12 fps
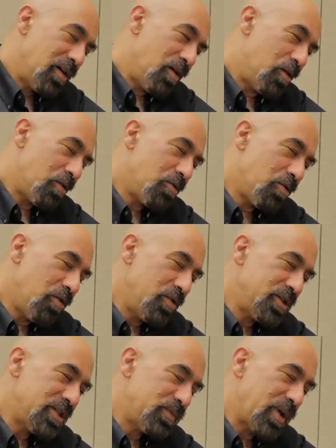Our
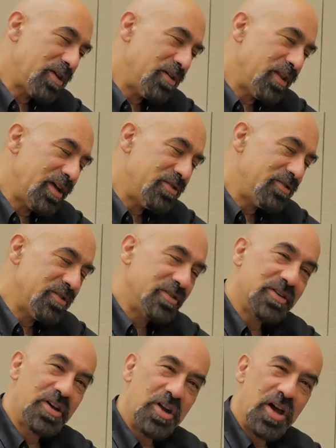current
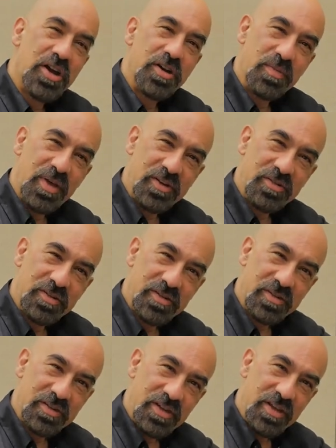speculations on higher
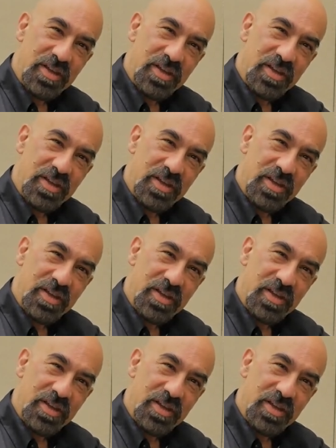dimensions